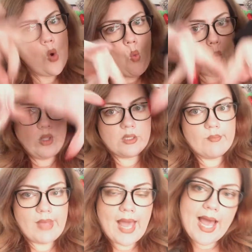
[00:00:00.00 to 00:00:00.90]
Welcome
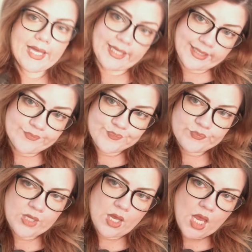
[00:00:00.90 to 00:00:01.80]
back.
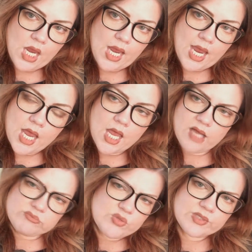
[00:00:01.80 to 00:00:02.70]

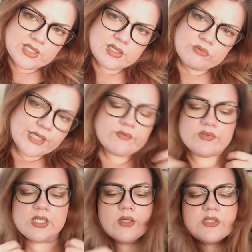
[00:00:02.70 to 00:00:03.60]
I'm doing a random
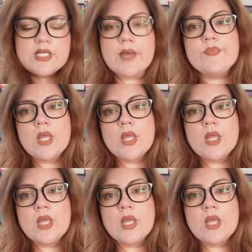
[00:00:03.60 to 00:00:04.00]
video today.